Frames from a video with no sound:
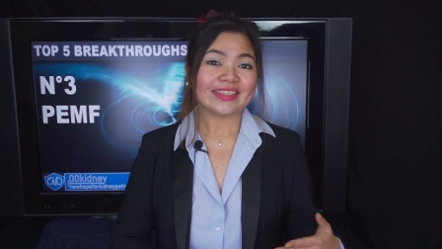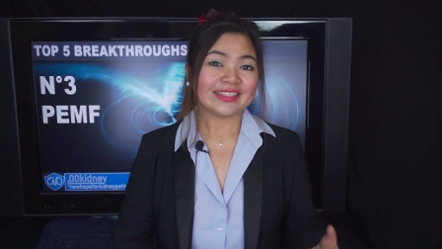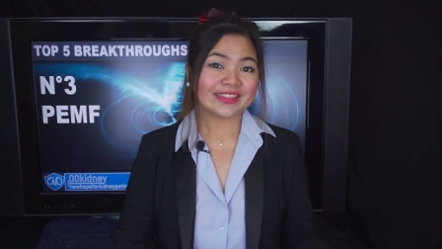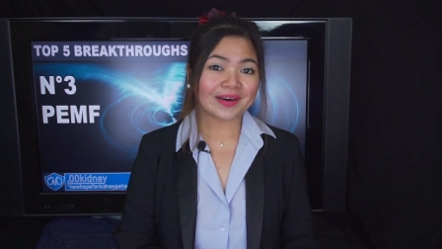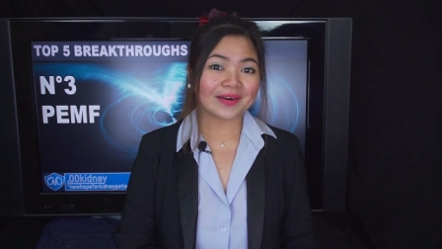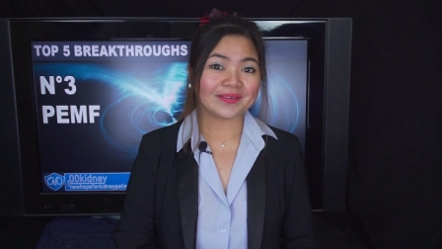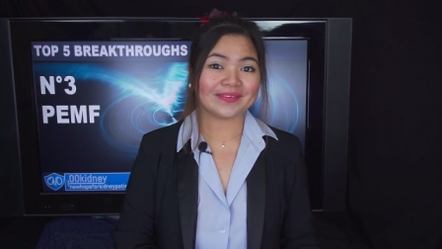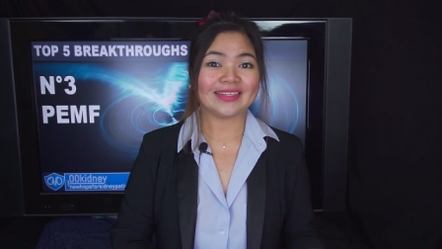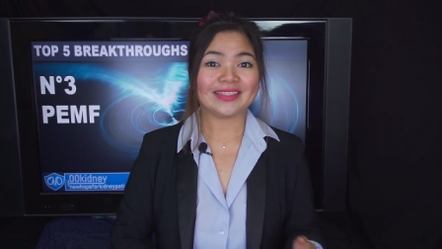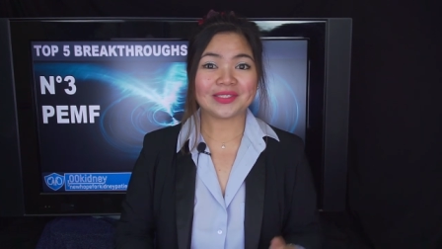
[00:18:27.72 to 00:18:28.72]

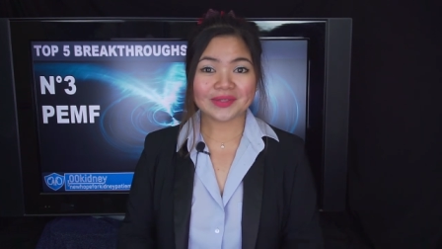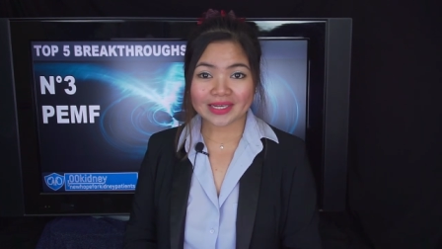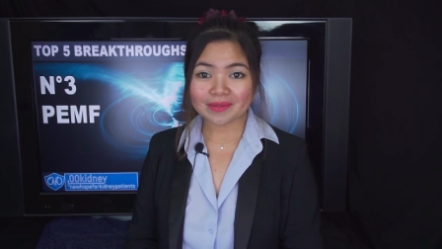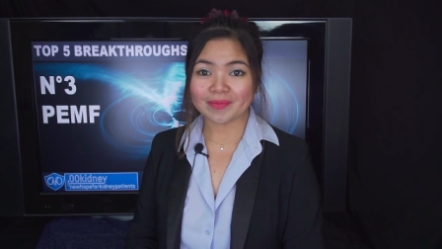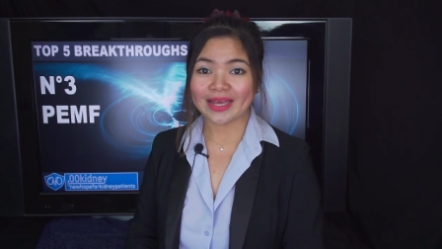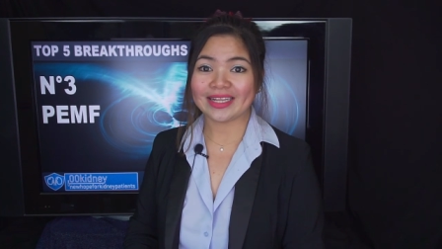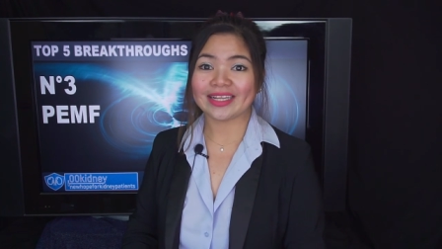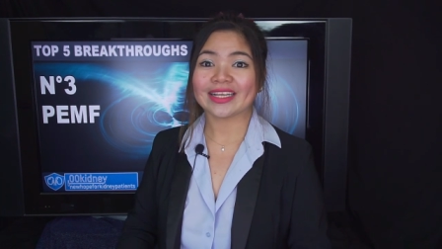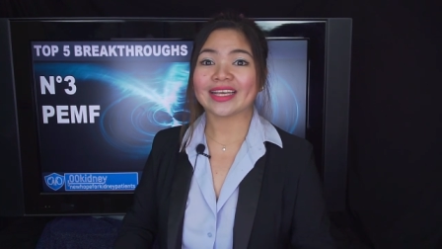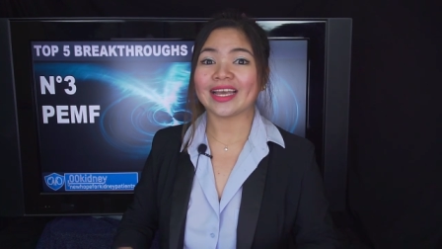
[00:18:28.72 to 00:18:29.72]
So the treatment
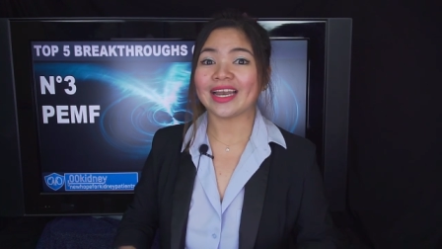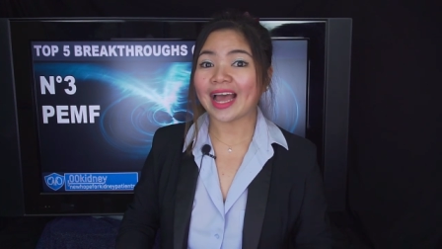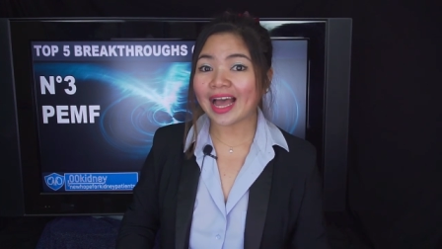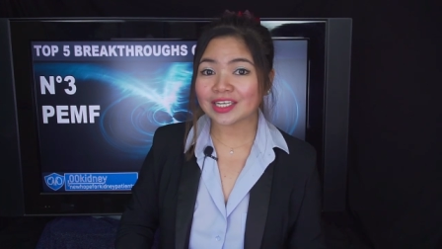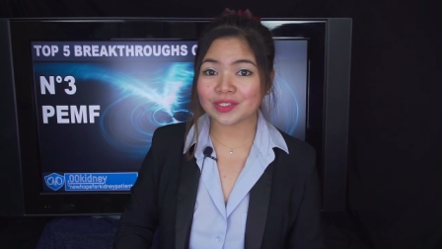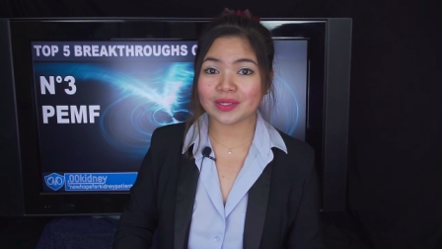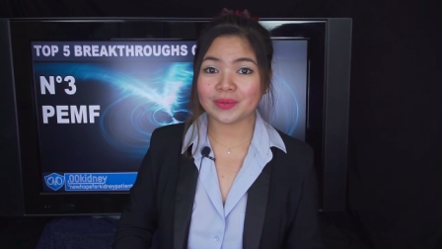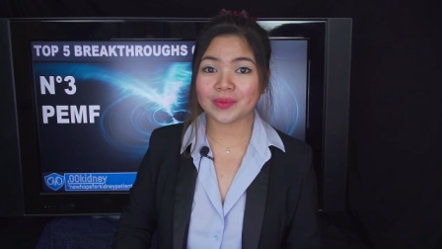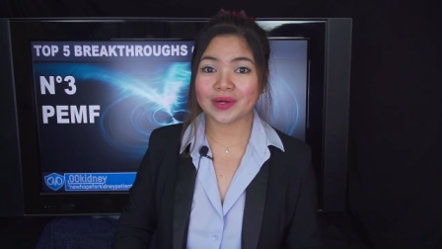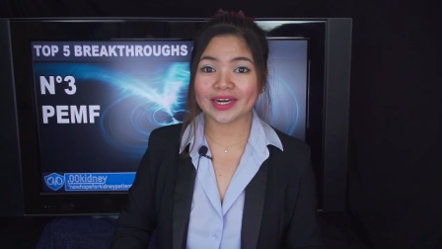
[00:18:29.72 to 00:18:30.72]
can actually
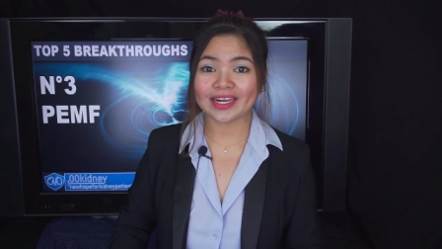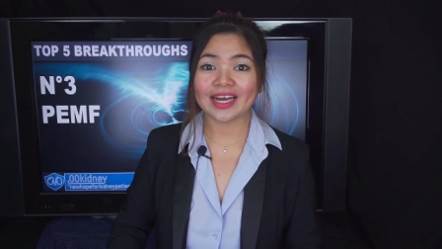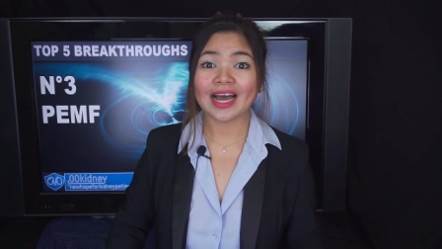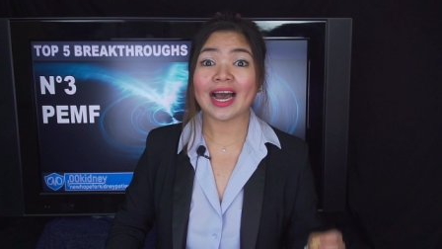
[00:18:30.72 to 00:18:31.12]
work